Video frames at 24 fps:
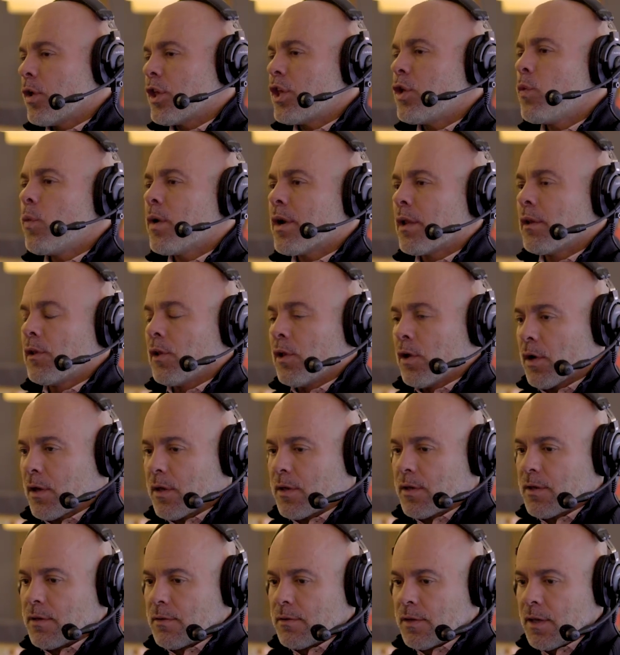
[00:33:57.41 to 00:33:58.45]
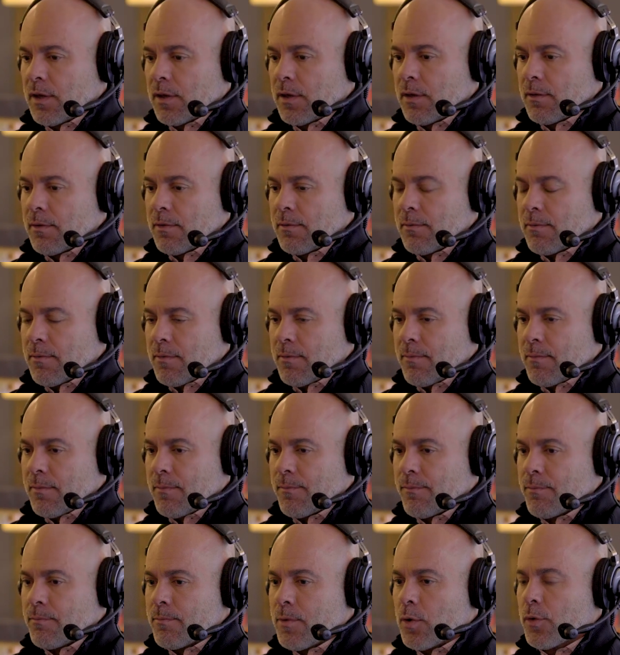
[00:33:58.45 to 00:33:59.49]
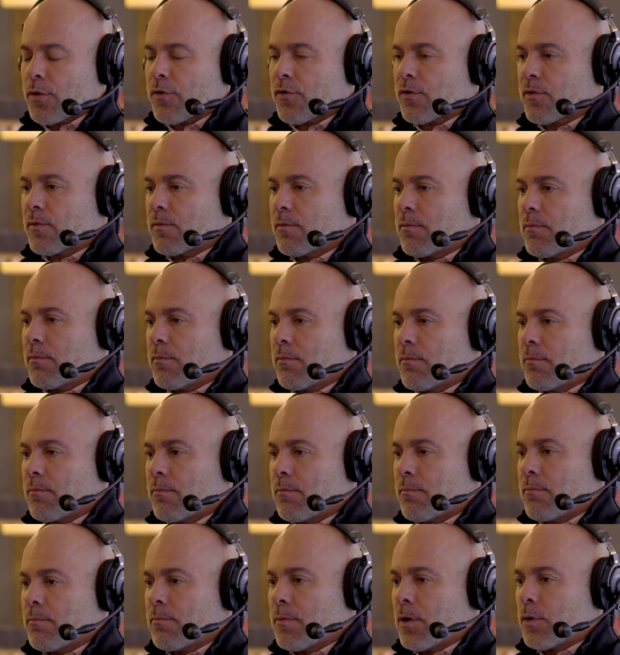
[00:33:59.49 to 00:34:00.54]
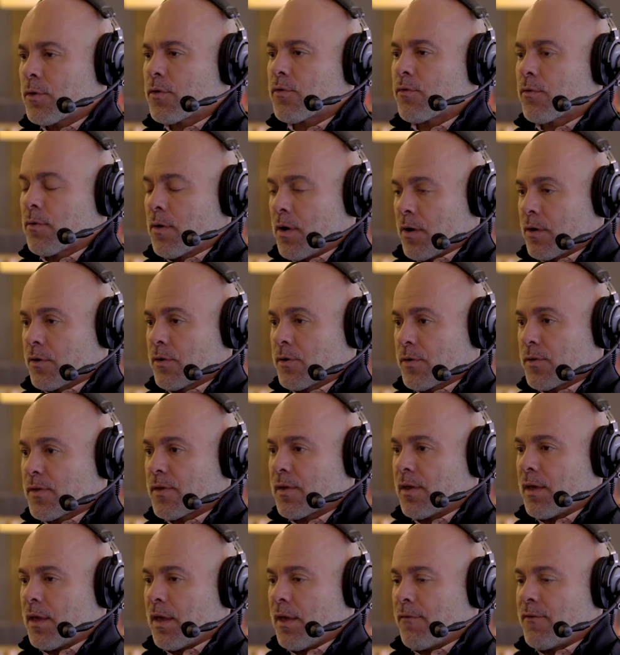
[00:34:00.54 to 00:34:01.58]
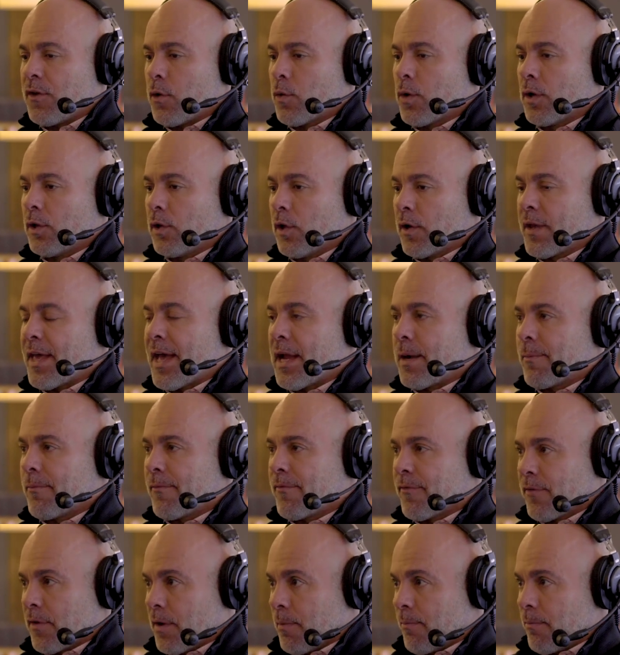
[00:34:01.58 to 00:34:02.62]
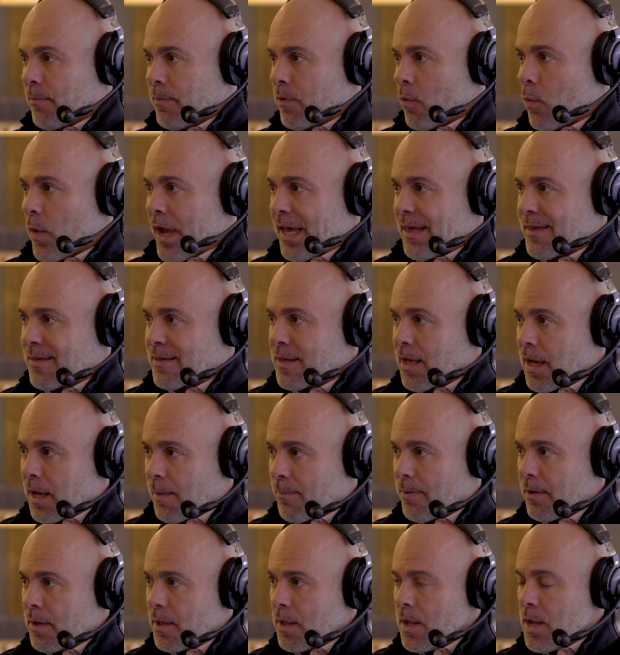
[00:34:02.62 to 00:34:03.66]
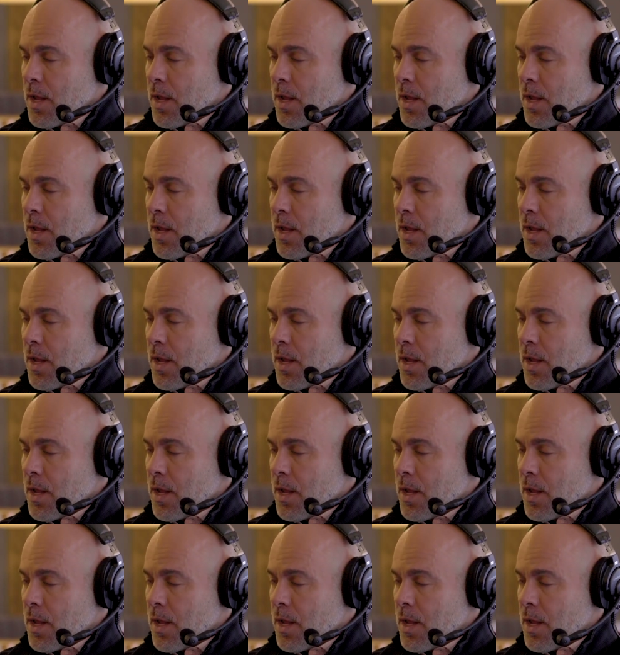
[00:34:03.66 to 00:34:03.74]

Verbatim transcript: Well, you want to look. Most most runners, if you were to look at them from the waist up,